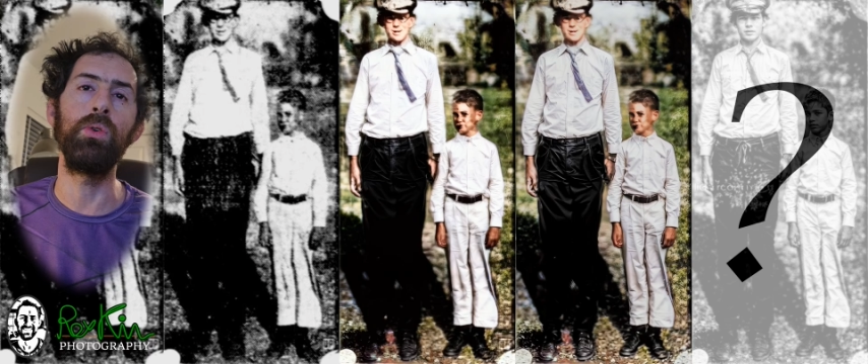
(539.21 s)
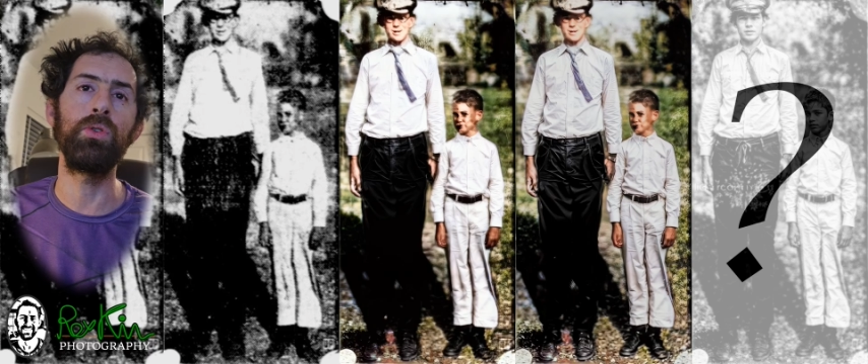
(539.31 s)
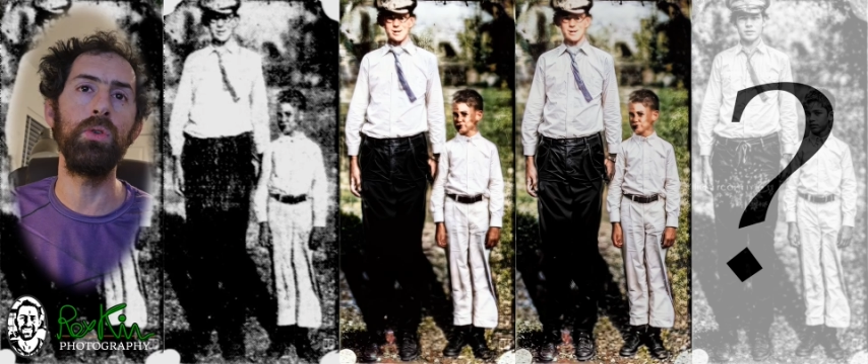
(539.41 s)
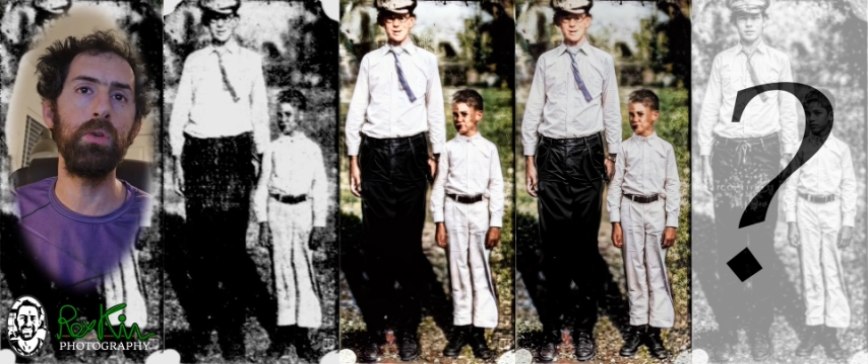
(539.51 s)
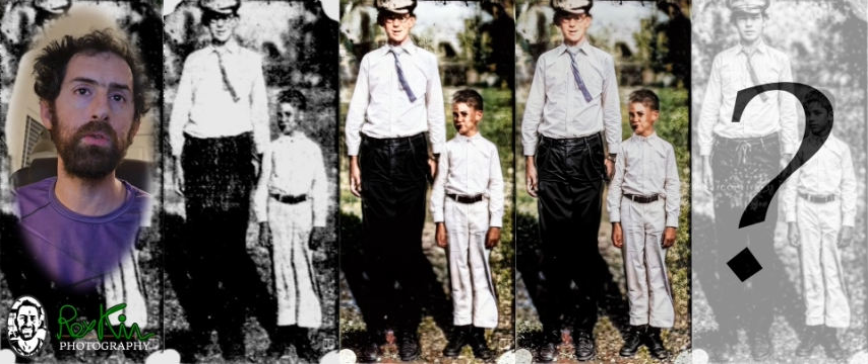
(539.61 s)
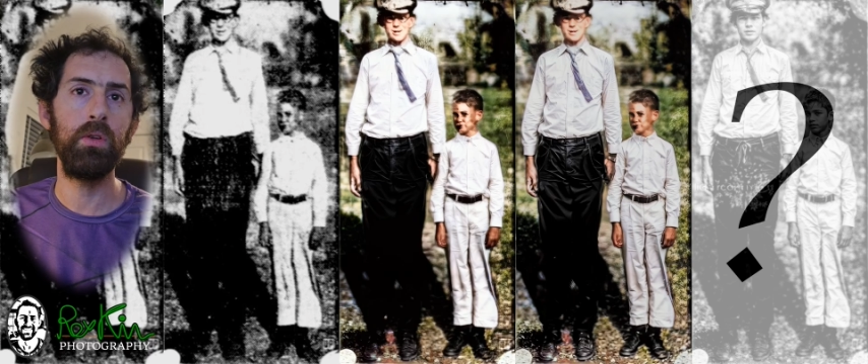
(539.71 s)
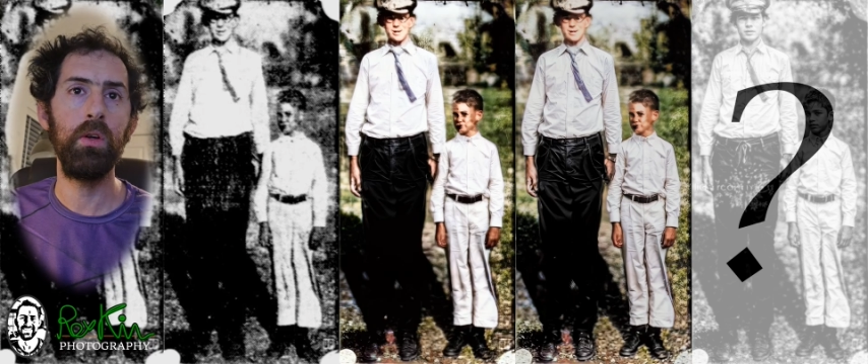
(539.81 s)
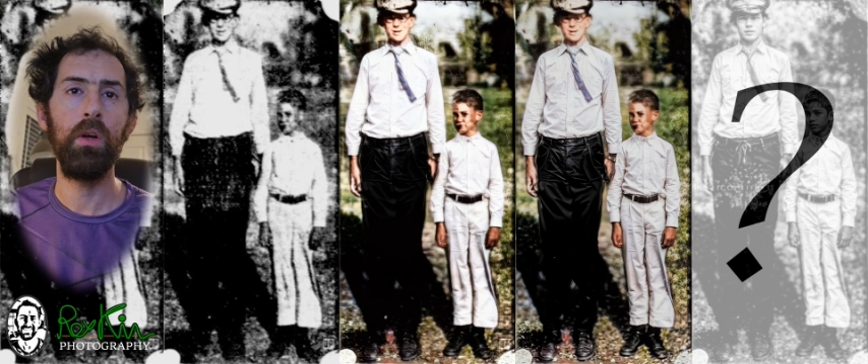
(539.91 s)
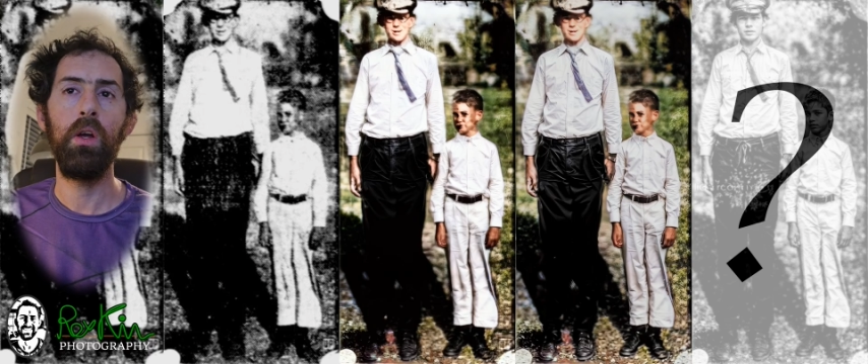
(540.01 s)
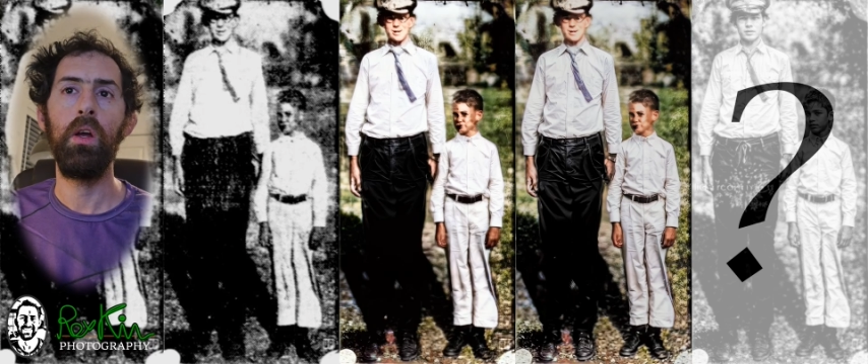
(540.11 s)
choose
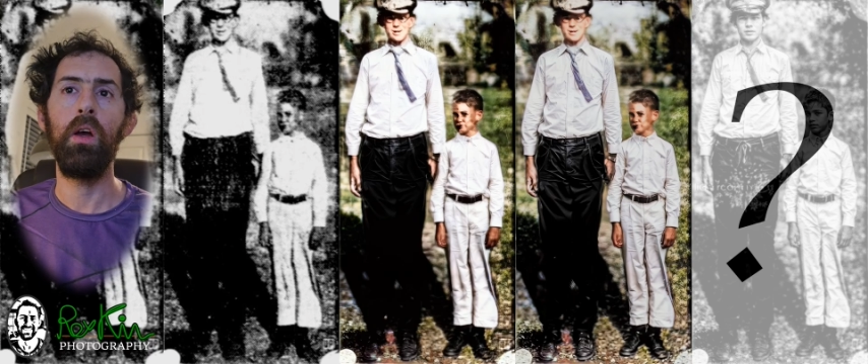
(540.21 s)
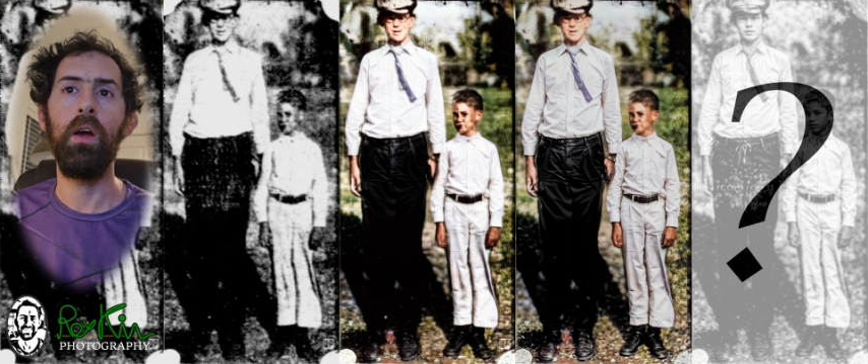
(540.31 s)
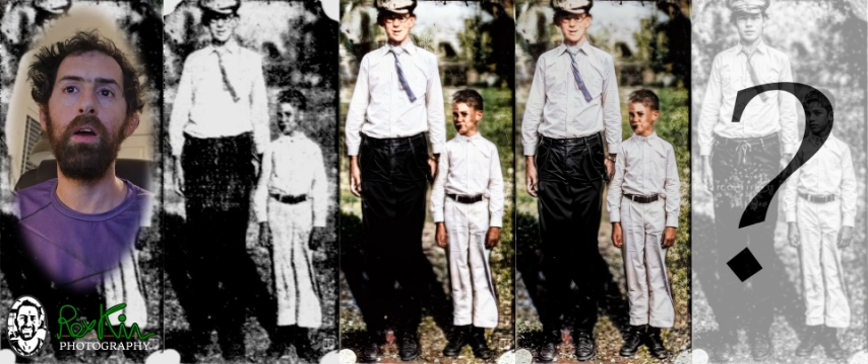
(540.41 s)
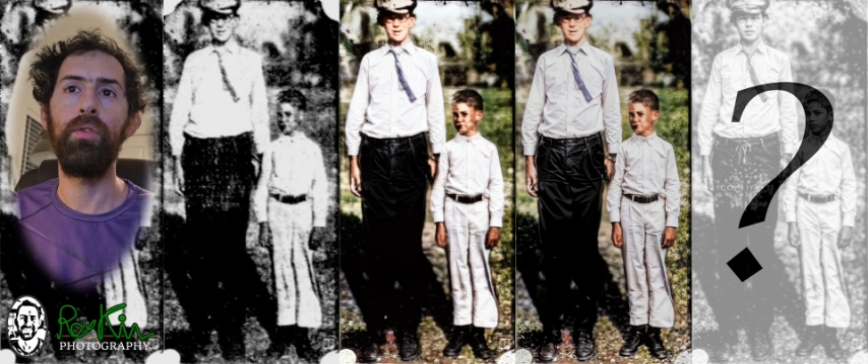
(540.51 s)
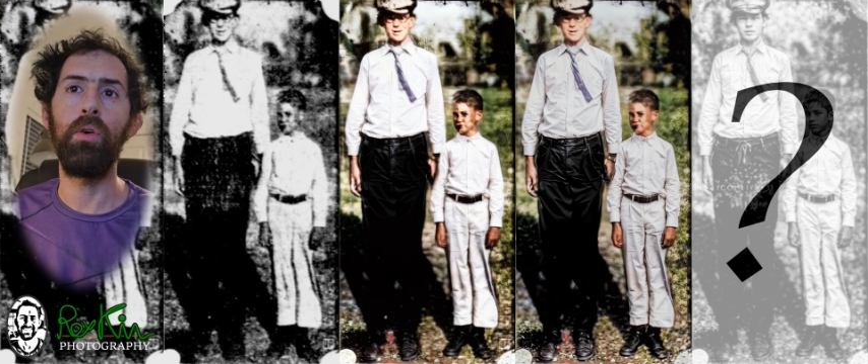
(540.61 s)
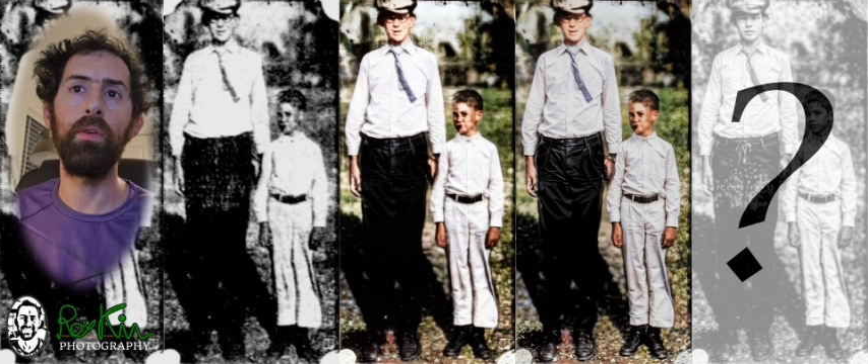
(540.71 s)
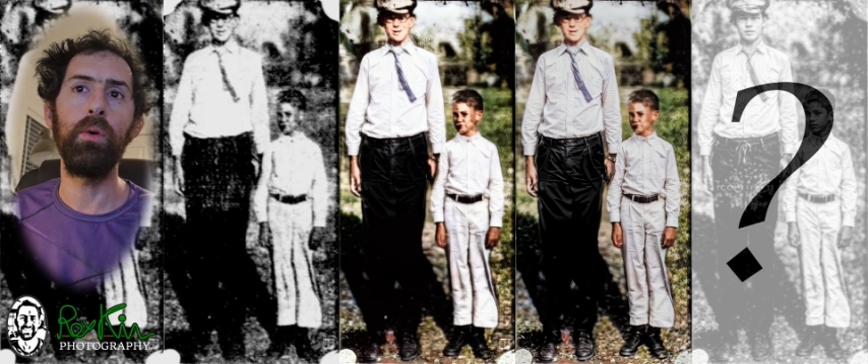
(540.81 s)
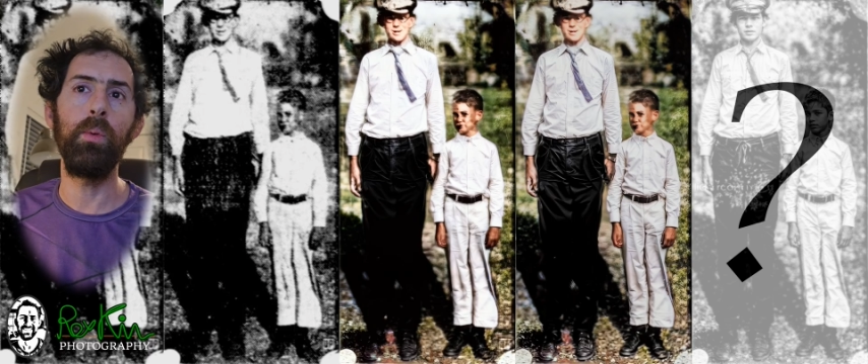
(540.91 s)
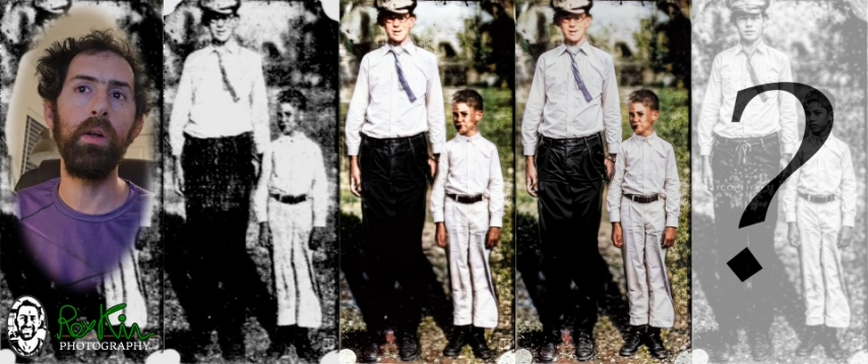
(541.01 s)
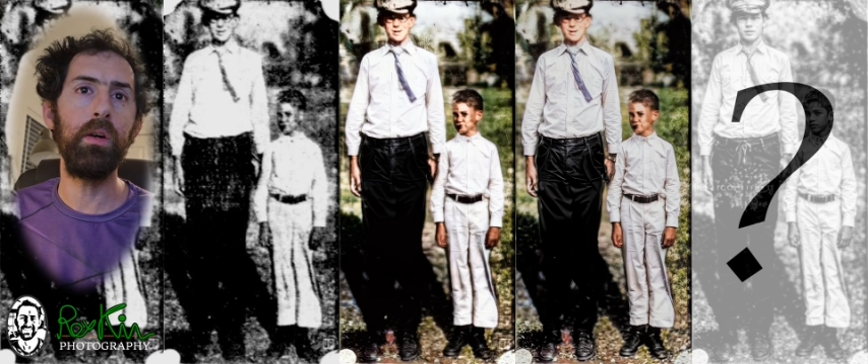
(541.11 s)
for
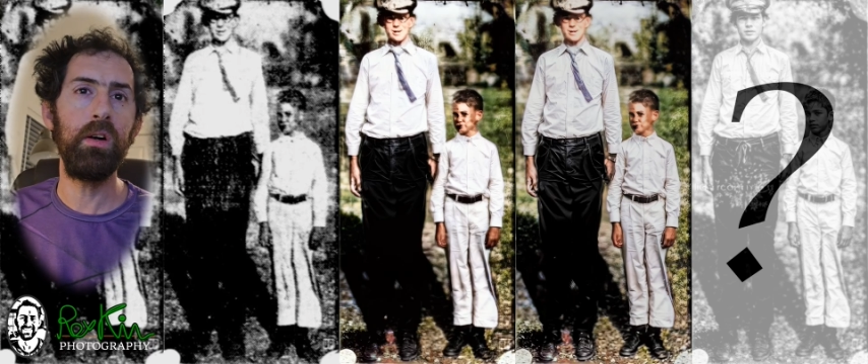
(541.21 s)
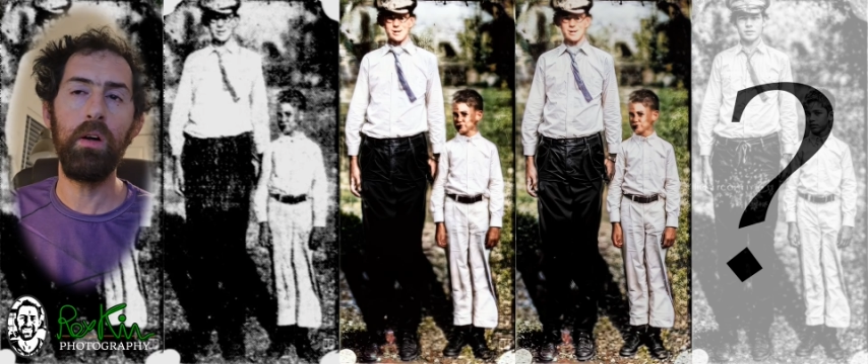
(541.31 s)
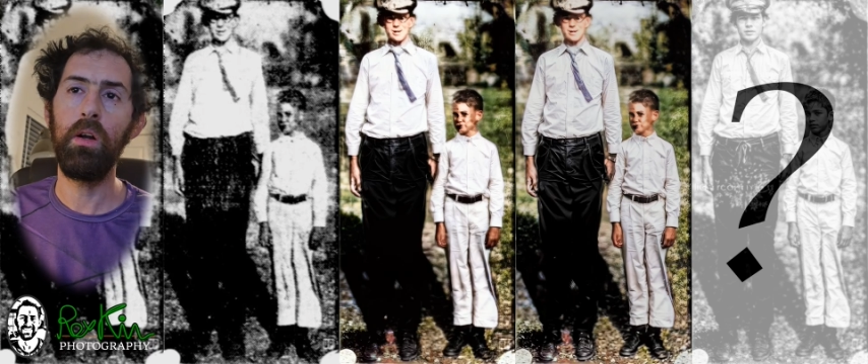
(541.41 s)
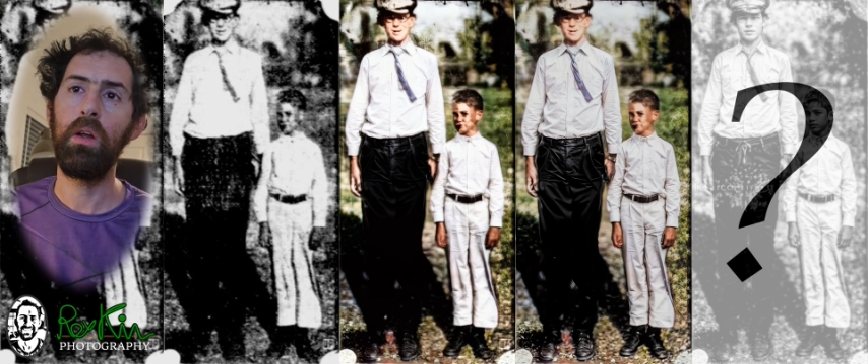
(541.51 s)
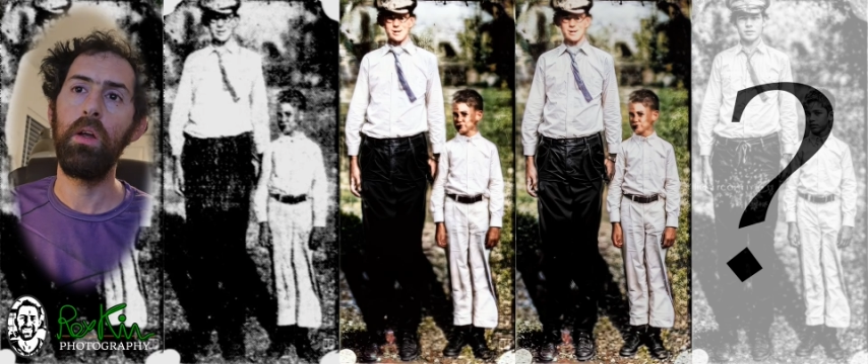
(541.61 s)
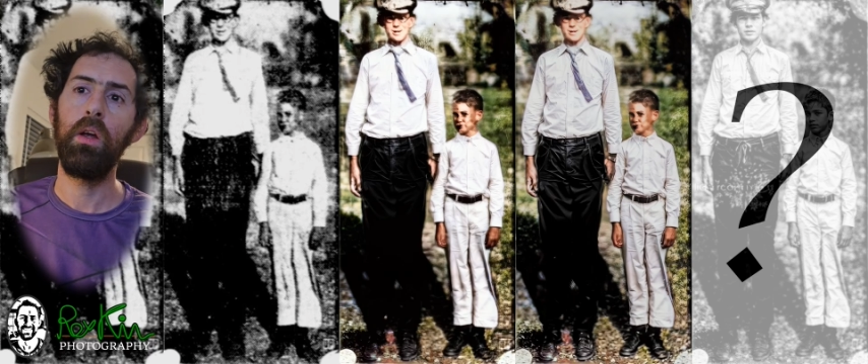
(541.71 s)
the winner.